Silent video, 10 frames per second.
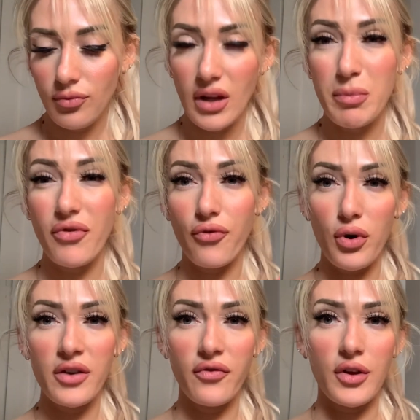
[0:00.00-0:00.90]
Before
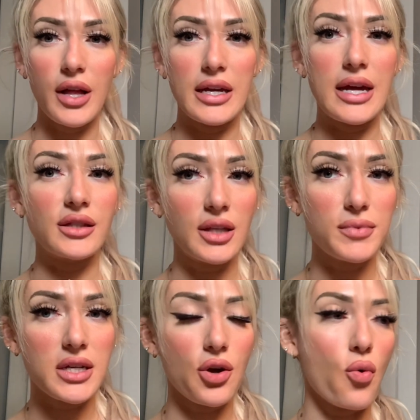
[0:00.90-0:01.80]
I fill any
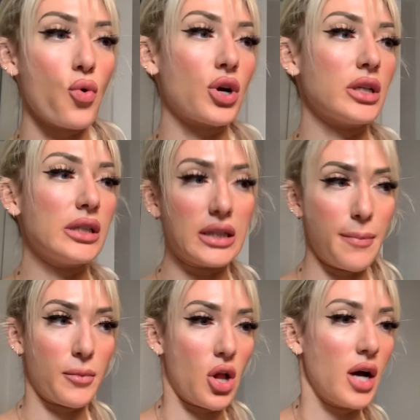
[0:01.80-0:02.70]
lipstick or
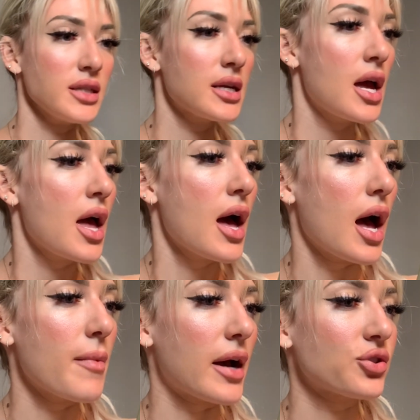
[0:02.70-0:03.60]
lip gloss,
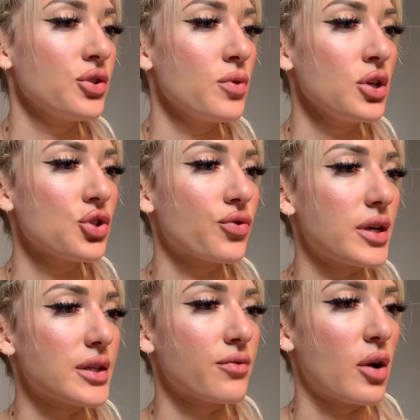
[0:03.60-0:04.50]
I'm actually going to
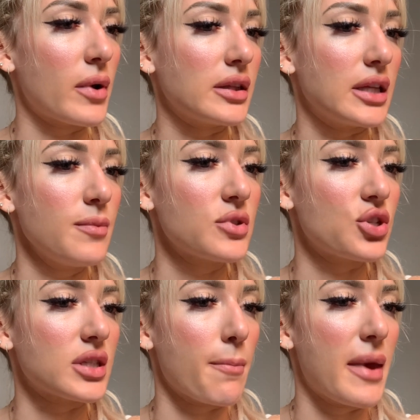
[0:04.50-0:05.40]
trace around my lips
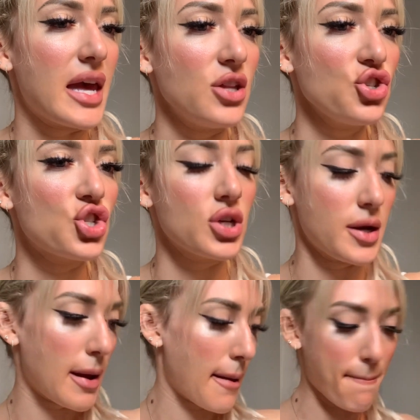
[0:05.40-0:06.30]
just a pinch
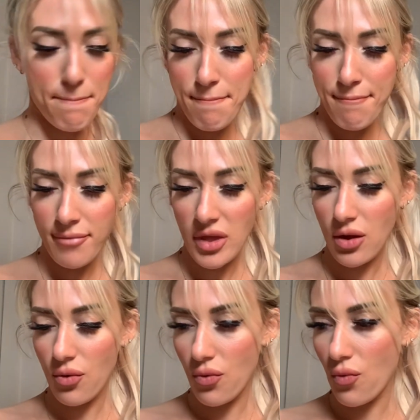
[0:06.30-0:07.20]

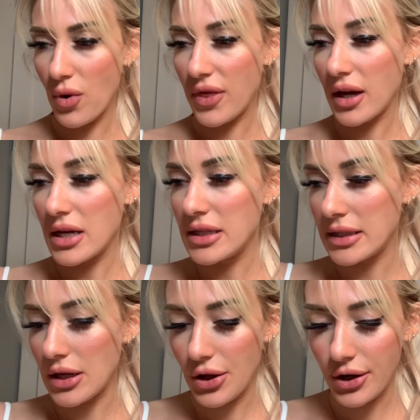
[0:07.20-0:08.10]
with
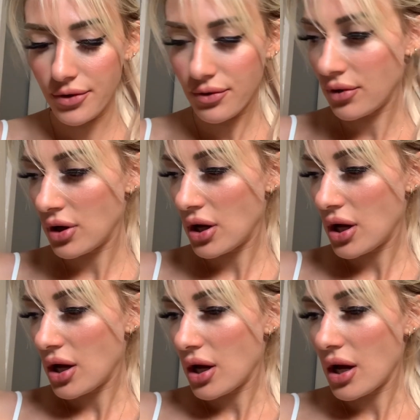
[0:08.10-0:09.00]
concealer.
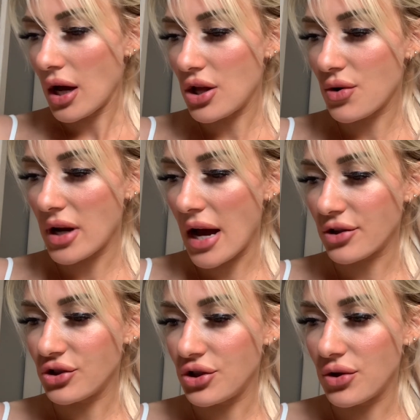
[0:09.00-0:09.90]
And you can
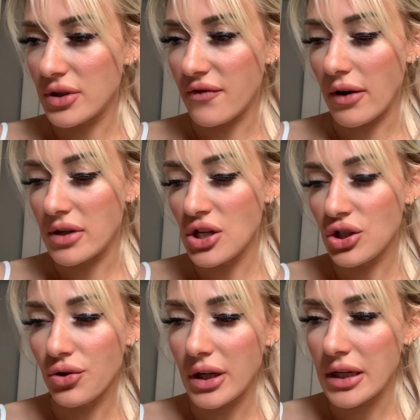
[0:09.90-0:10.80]
actually use a foundation
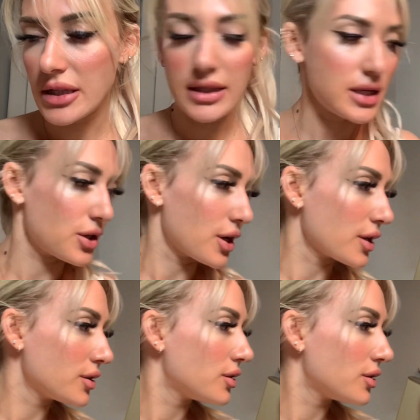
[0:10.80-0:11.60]
or a concealer.